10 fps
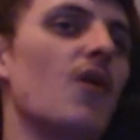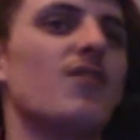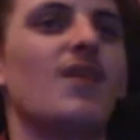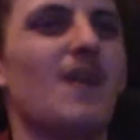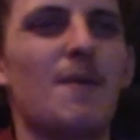Other
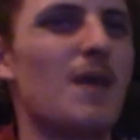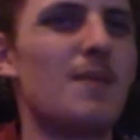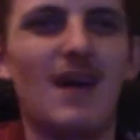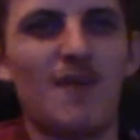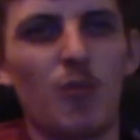than, like, maybe
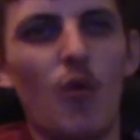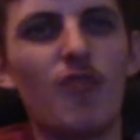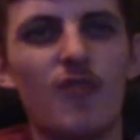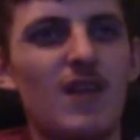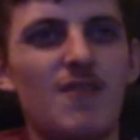that
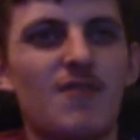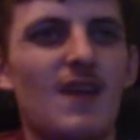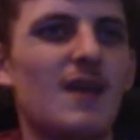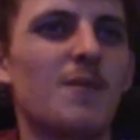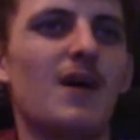Wolverine
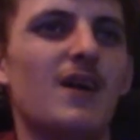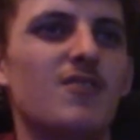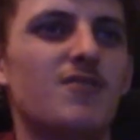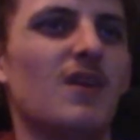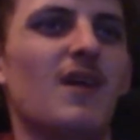thing, but I
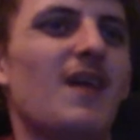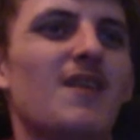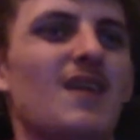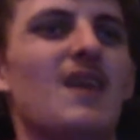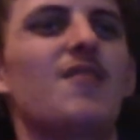just feel like
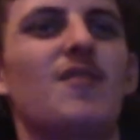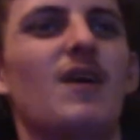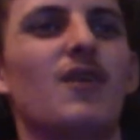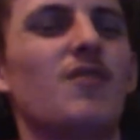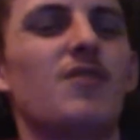that's an Easter
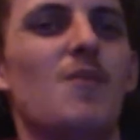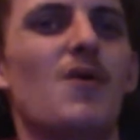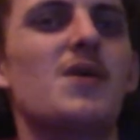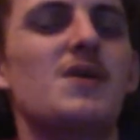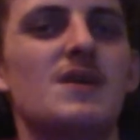egg, nothing more.